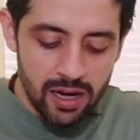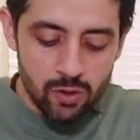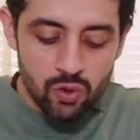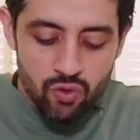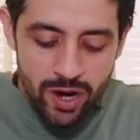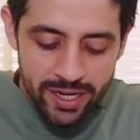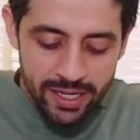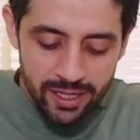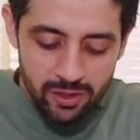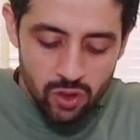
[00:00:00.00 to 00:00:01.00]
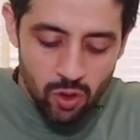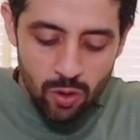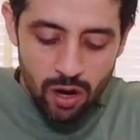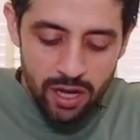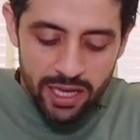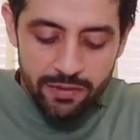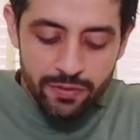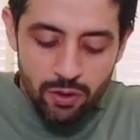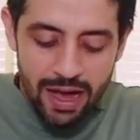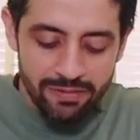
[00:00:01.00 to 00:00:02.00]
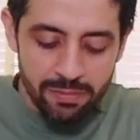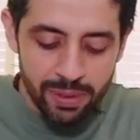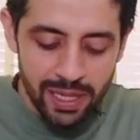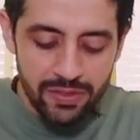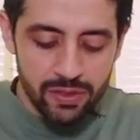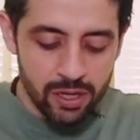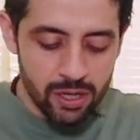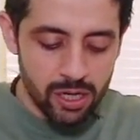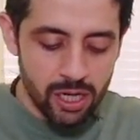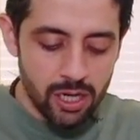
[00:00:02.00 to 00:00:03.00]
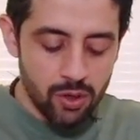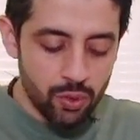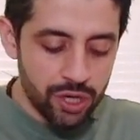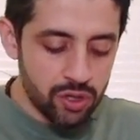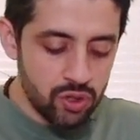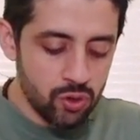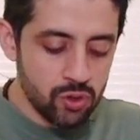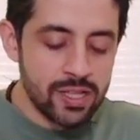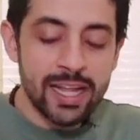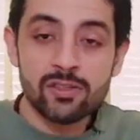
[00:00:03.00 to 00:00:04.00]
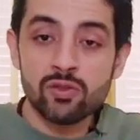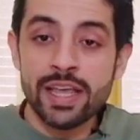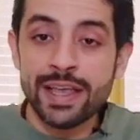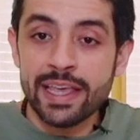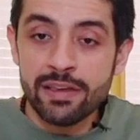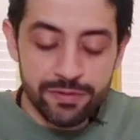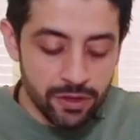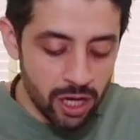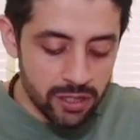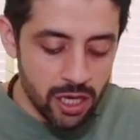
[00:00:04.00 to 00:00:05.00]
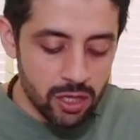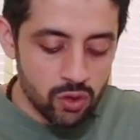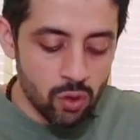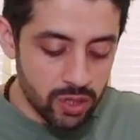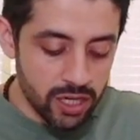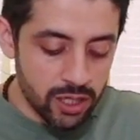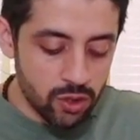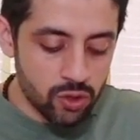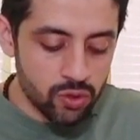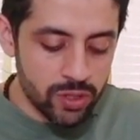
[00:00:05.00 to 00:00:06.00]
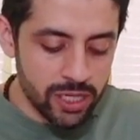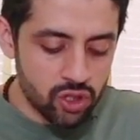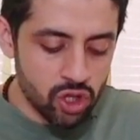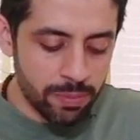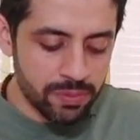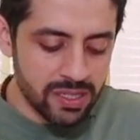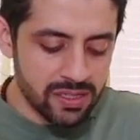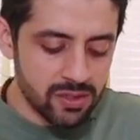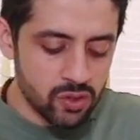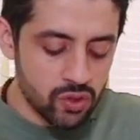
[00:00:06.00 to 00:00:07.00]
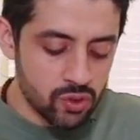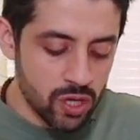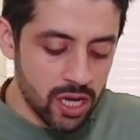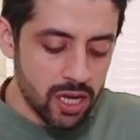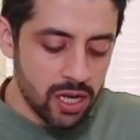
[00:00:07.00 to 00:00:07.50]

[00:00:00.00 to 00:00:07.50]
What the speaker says: ready. So if you have a blender, we could use that today. If not, don't worry, you could really chop this into